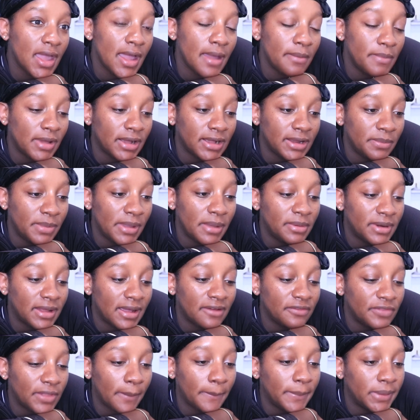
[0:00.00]
I'm not going to be able to
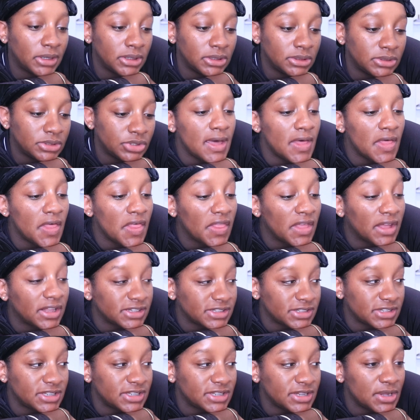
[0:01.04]
have that bun
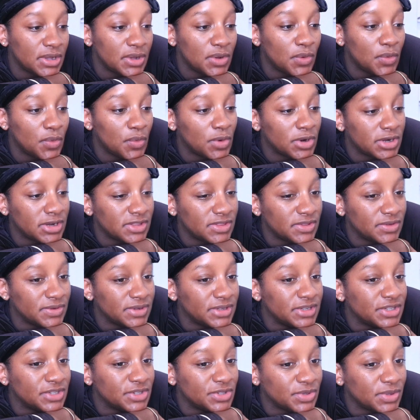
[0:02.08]
that's one of the
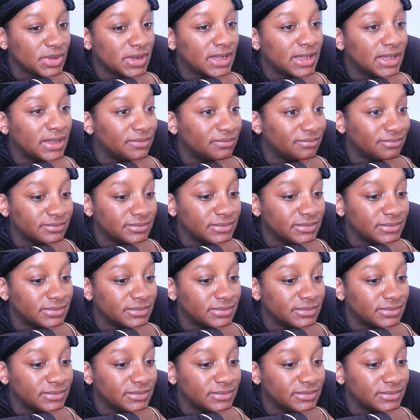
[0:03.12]
reasons why I